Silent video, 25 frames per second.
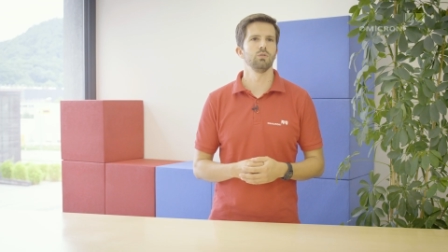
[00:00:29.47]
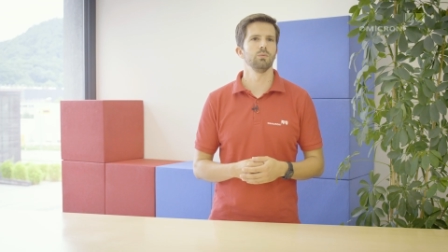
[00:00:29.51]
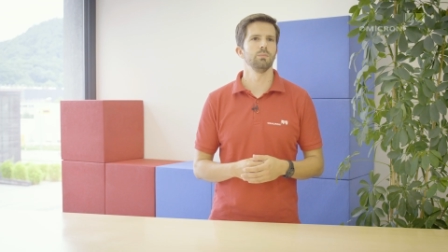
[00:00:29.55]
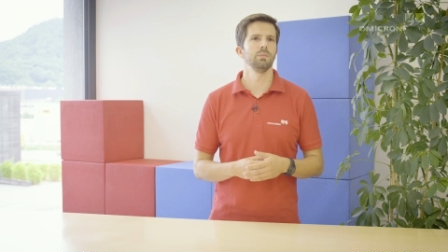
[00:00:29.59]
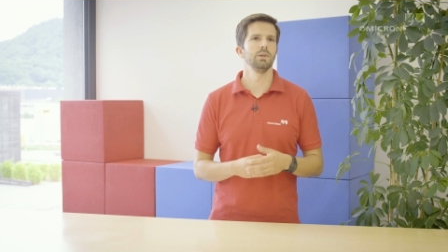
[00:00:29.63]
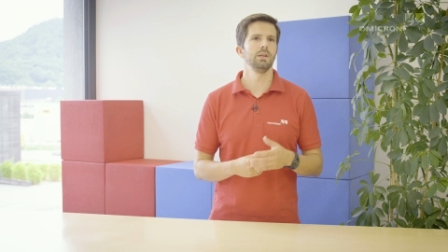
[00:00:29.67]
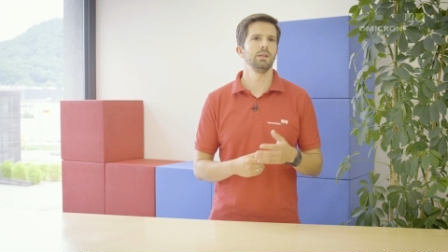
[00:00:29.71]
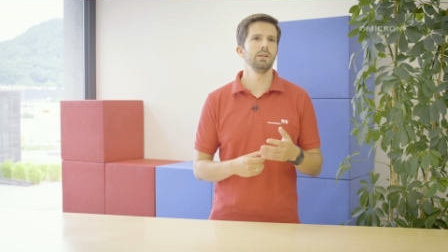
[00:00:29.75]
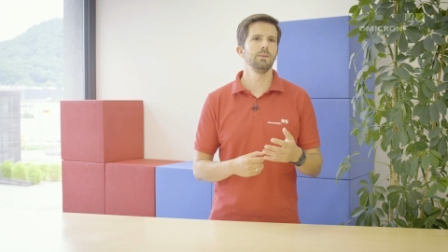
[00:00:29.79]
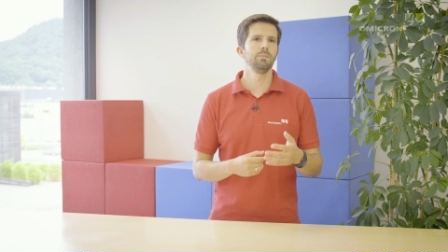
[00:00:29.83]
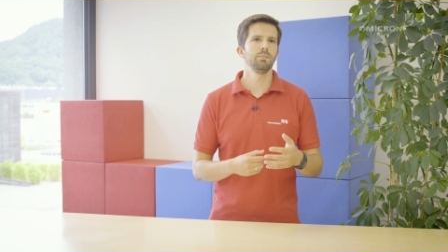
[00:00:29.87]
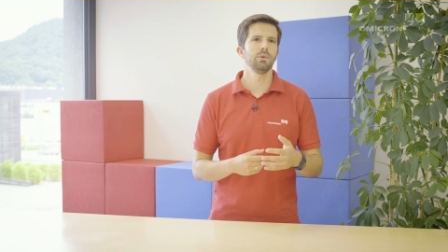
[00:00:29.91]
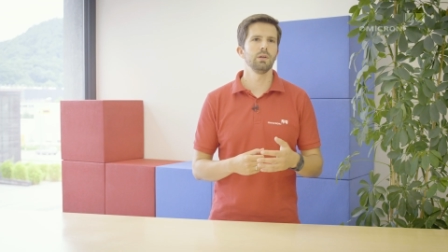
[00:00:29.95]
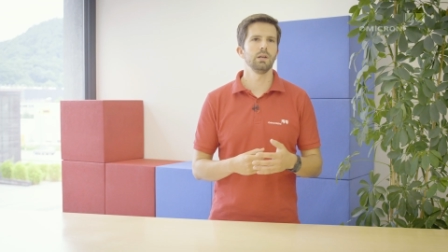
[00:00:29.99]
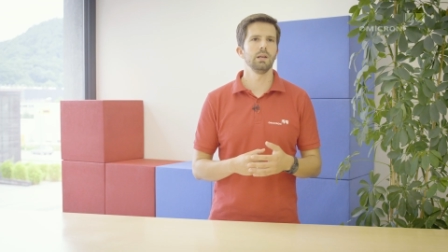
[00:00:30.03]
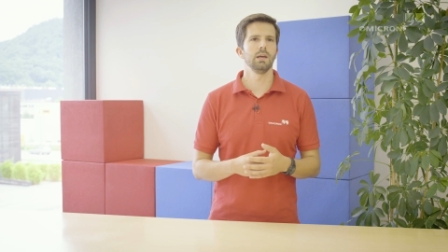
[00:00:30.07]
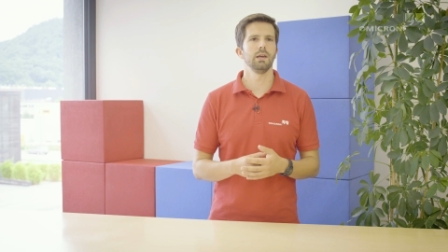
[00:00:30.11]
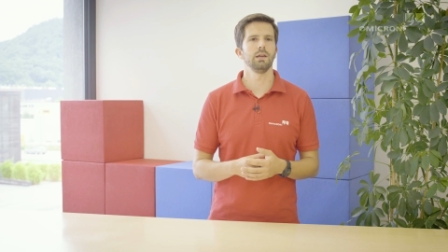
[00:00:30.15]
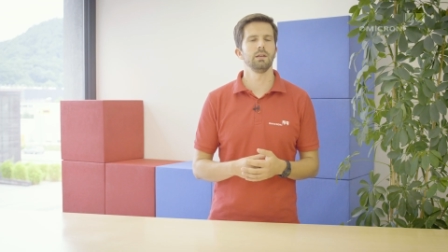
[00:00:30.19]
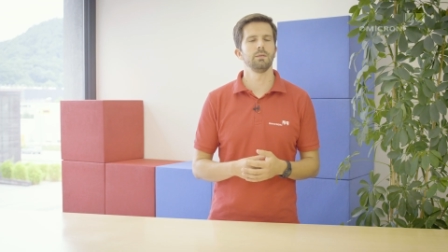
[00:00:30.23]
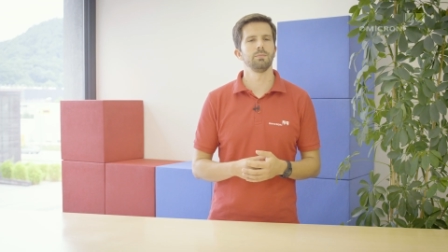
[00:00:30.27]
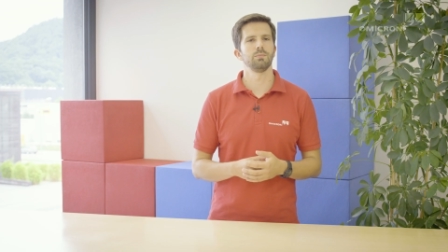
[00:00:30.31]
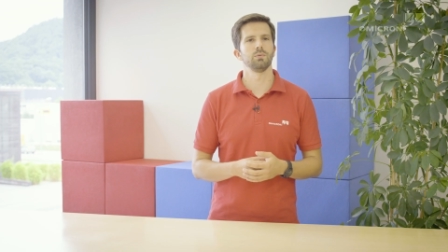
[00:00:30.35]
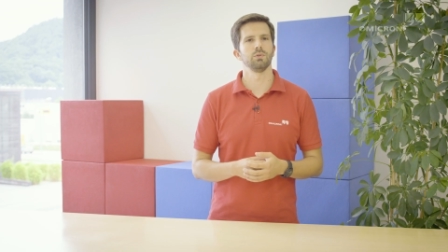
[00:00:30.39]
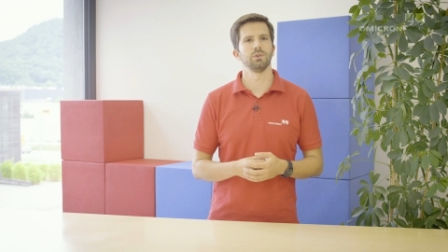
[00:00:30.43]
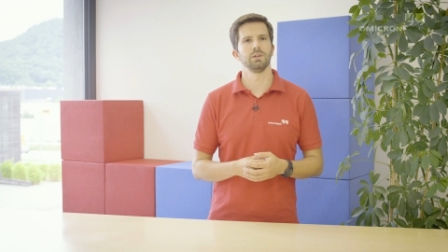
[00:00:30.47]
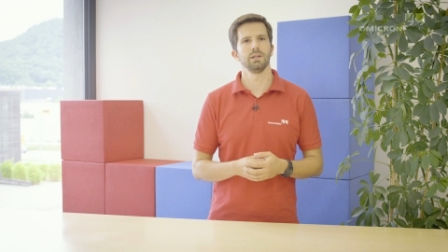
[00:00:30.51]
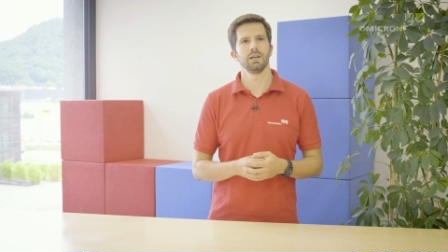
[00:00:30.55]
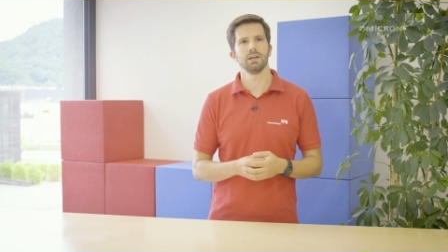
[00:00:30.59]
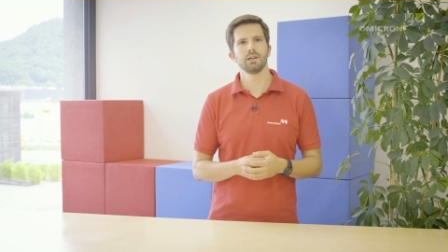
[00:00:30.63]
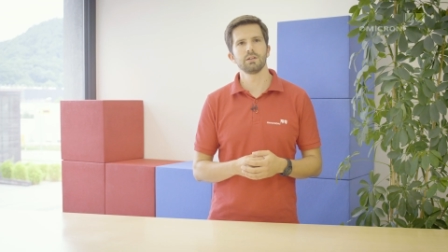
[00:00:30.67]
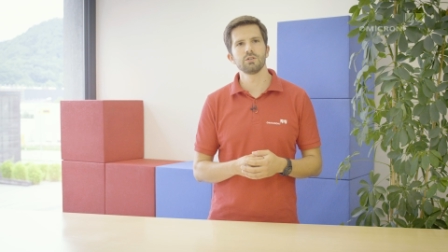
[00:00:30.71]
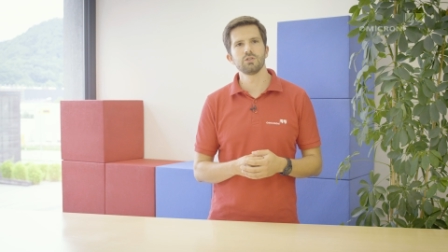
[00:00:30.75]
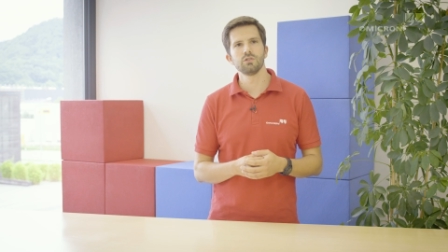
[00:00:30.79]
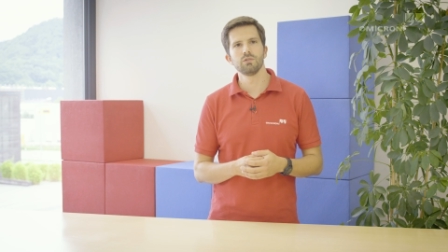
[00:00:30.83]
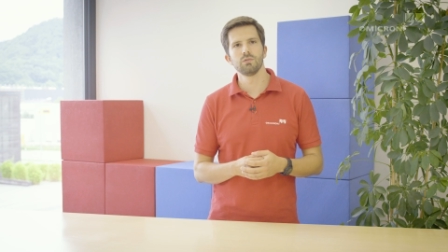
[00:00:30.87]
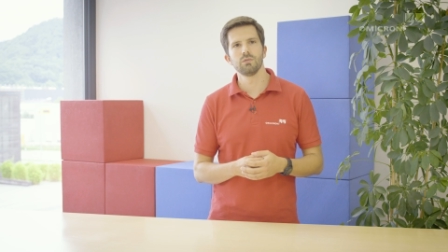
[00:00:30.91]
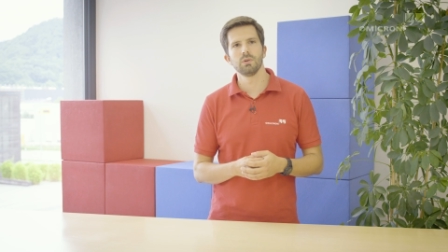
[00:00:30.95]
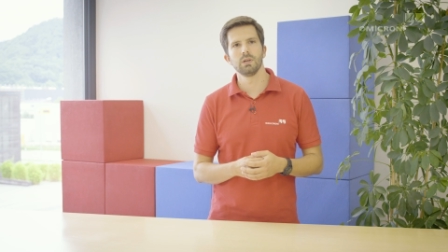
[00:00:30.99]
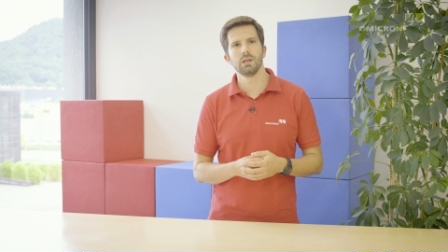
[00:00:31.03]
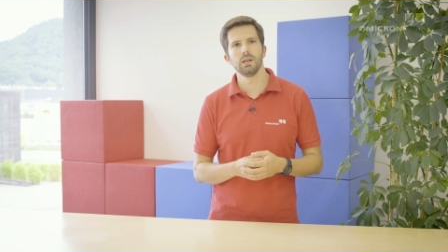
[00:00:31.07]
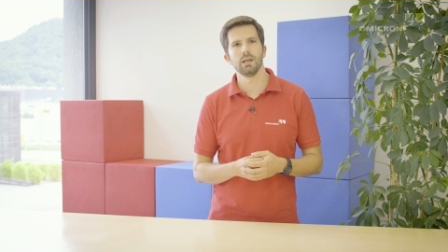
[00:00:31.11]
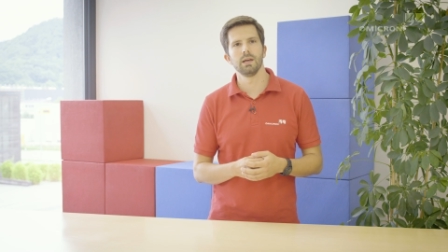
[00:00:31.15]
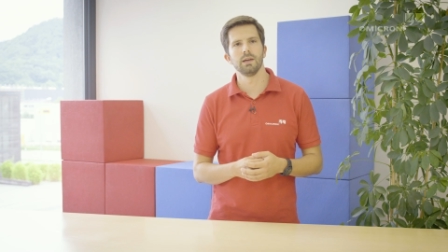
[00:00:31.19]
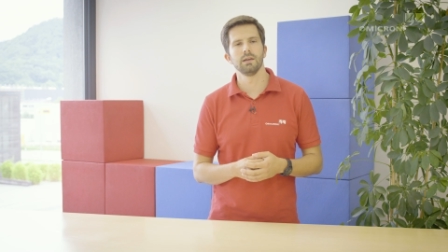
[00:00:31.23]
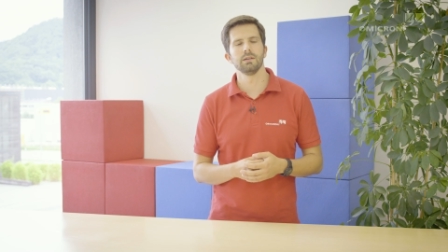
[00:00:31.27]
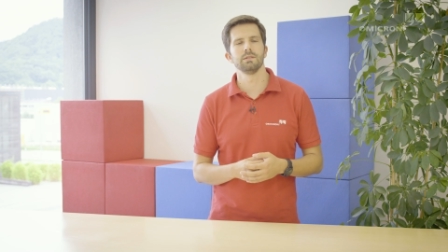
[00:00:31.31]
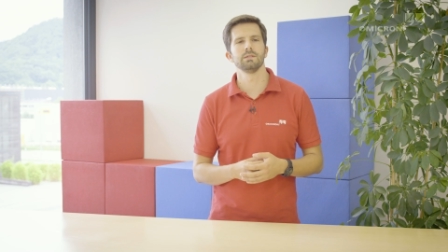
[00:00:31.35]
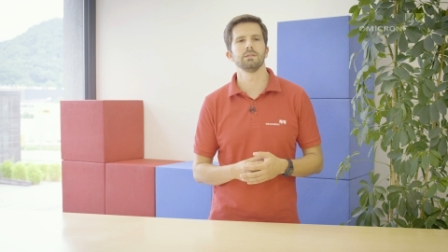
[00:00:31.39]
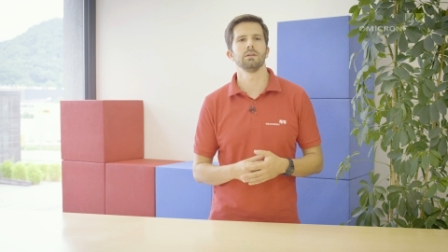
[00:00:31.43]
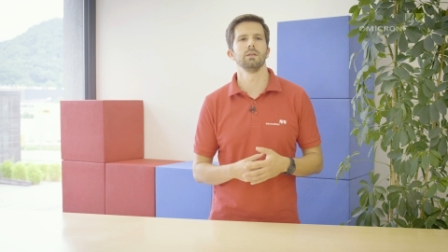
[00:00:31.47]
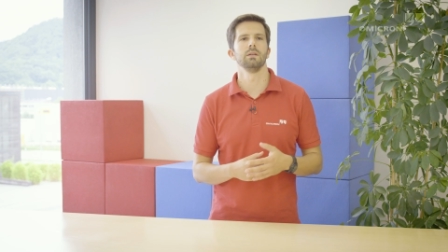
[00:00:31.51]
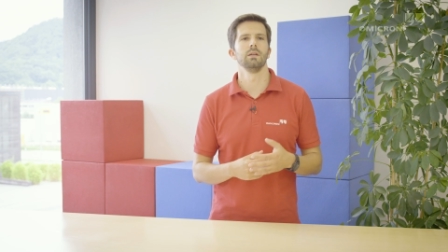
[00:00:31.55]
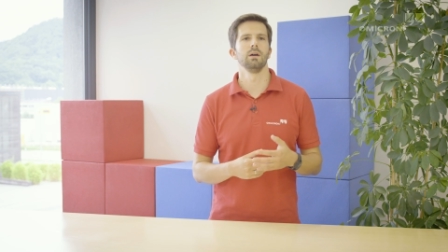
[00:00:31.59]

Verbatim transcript: manipulate protection relays and